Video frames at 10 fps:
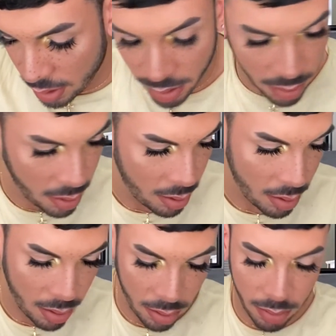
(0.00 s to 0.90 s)
gonna
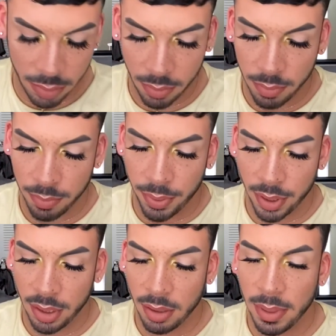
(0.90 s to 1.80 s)
put
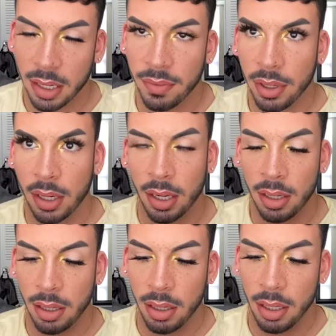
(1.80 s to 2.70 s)
it in the back of our hand.
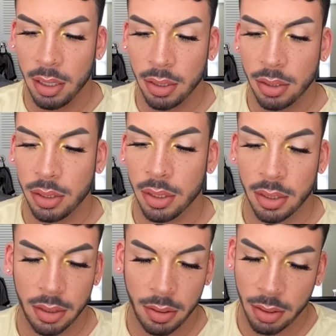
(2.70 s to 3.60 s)

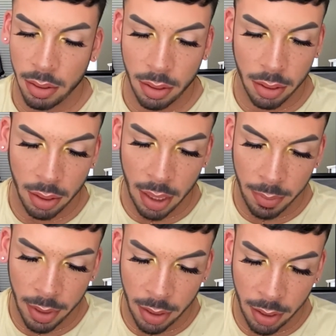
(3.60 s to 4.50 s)
Just glob
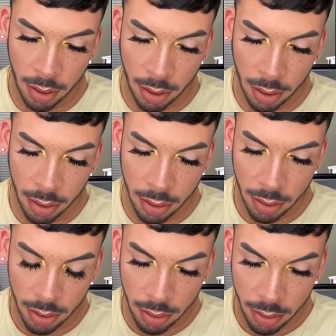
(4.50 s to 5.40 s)
it on there
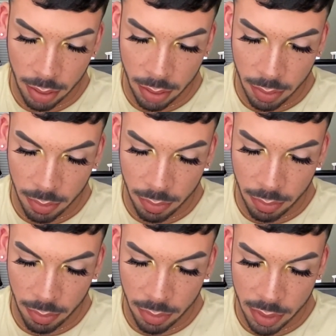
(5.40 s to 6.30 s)

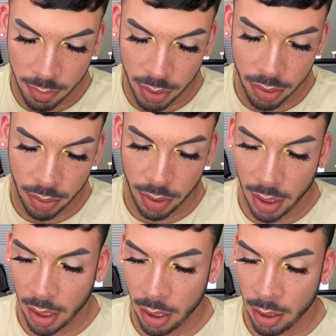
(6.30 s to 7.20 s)
as much as you
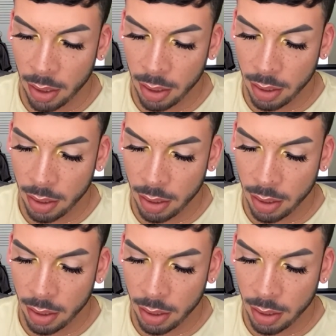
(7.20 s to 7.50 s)
can.